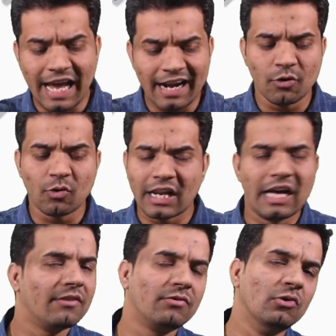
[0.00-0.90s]
and that you
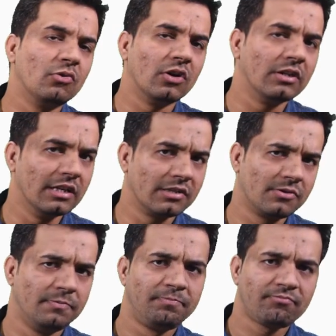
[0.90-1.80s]
can have a look on
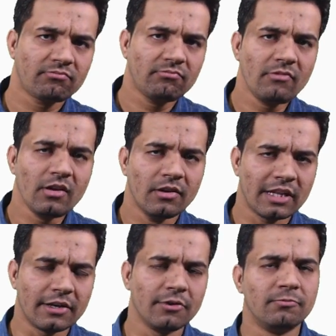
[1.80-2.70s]
this.
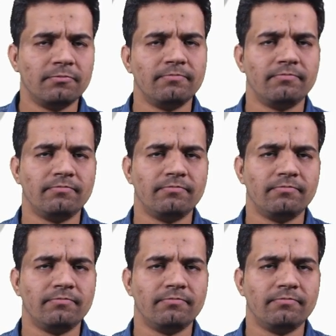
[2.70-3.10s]
Thank you.